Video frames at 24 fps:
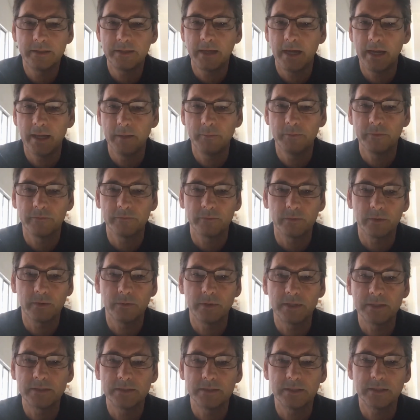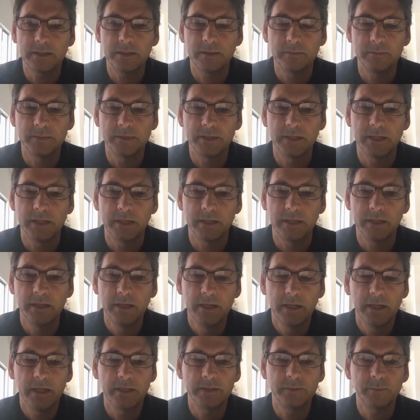type of request that comes in
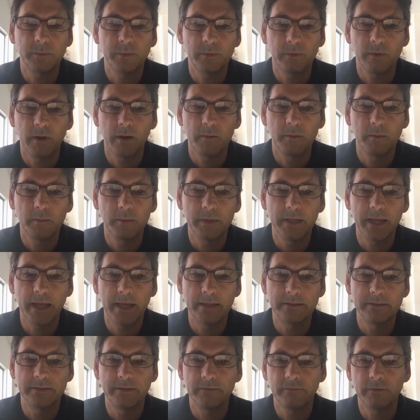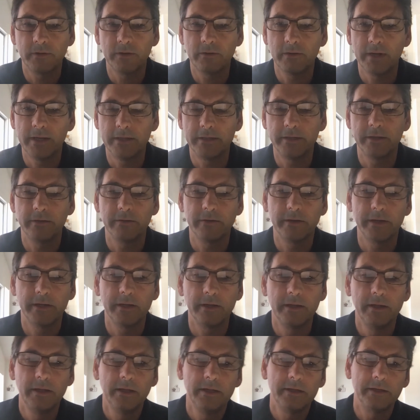probably has different criteria,